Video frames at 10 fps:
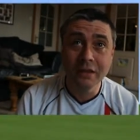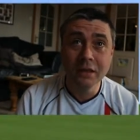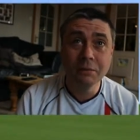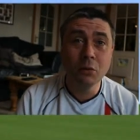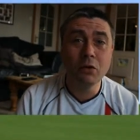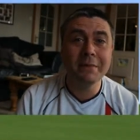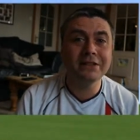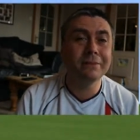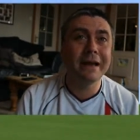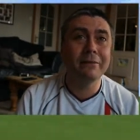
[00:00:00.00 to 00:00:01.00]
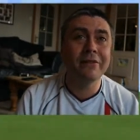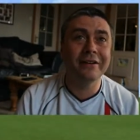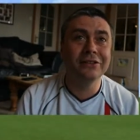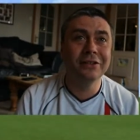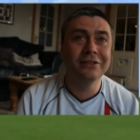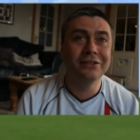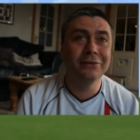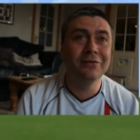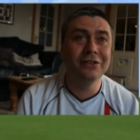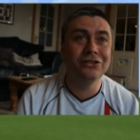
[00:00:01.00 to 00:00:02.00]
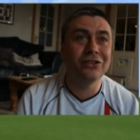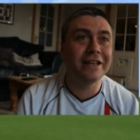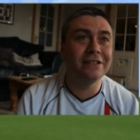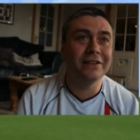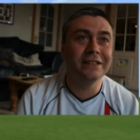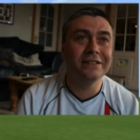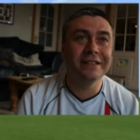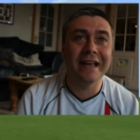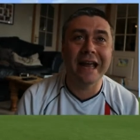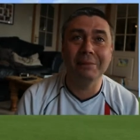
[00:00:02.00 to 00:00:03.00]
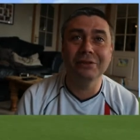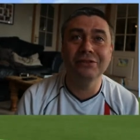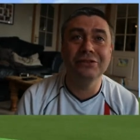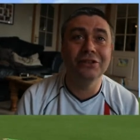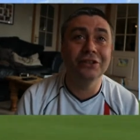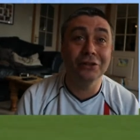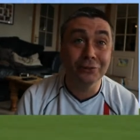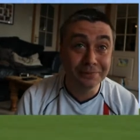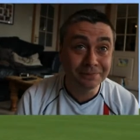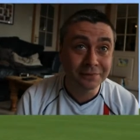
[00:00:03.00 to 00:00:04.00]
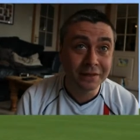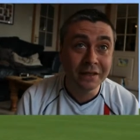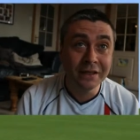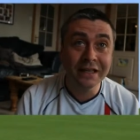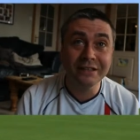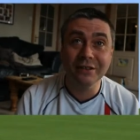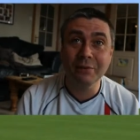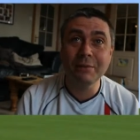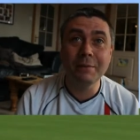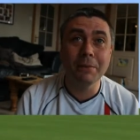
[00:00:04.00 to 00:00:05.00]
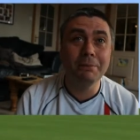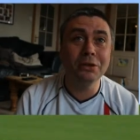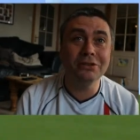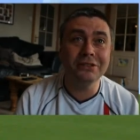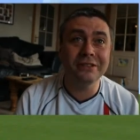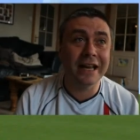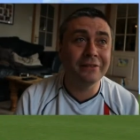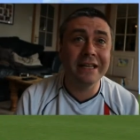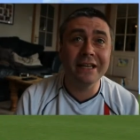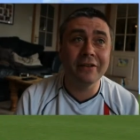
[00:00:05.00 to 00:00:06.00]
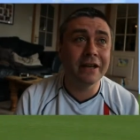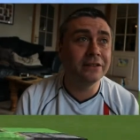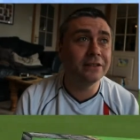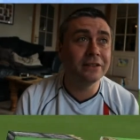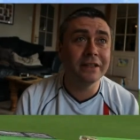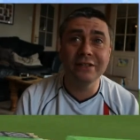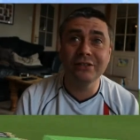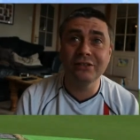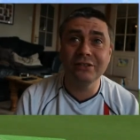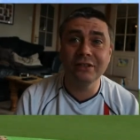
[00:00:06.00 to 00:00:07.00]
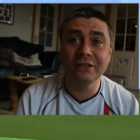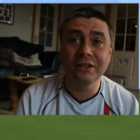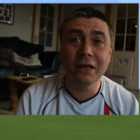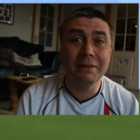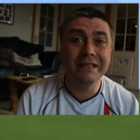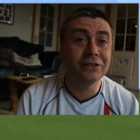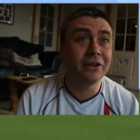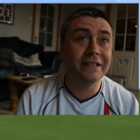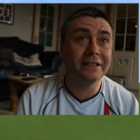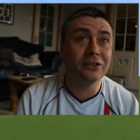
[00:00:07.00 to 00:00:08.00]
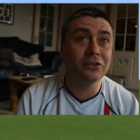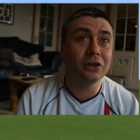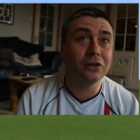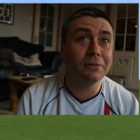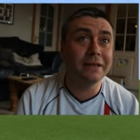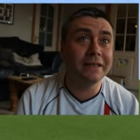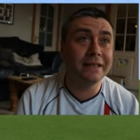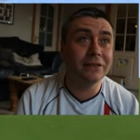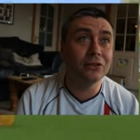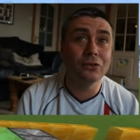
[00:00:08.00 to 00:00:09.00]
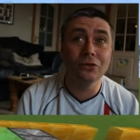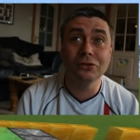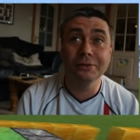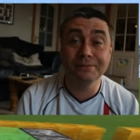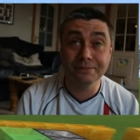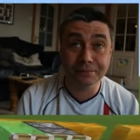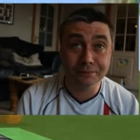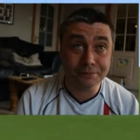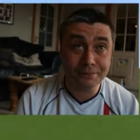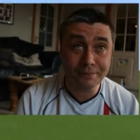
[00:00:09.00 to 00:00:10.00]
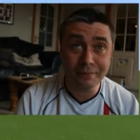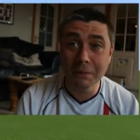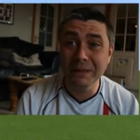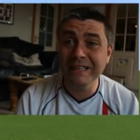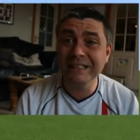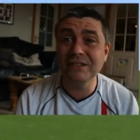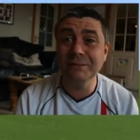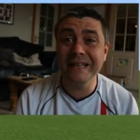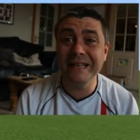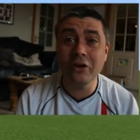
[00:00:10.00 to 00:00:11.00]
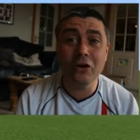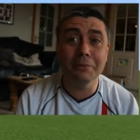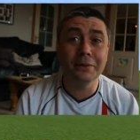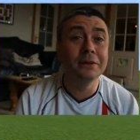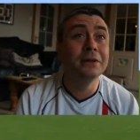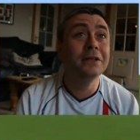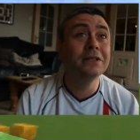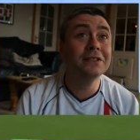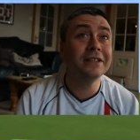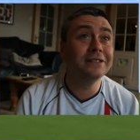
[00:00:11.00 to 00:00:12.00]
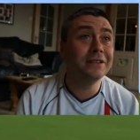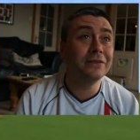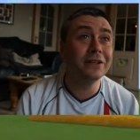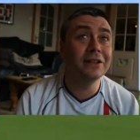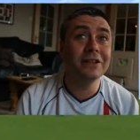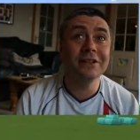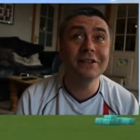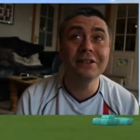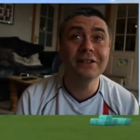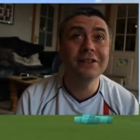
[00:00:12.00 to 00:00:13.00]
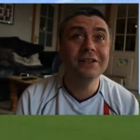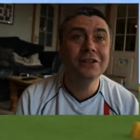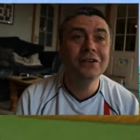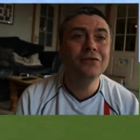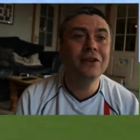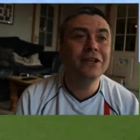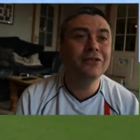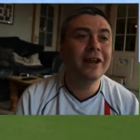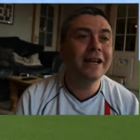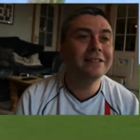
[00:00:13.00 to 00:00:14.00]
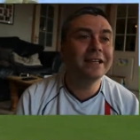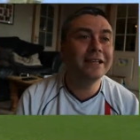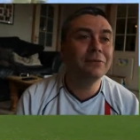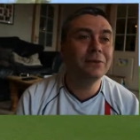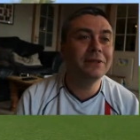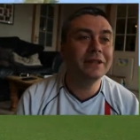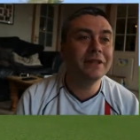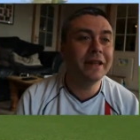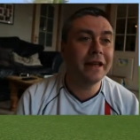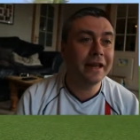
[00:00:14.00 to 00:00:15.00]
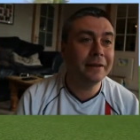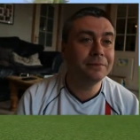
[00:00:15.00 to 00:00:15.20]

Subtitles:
But while we're messing about, we found some other strange things that it happened to. Is that when we put buttons down near it, they just obliterated or got completely ignored. But it did speed it up. So let's see if we can recreate exactly what we did there.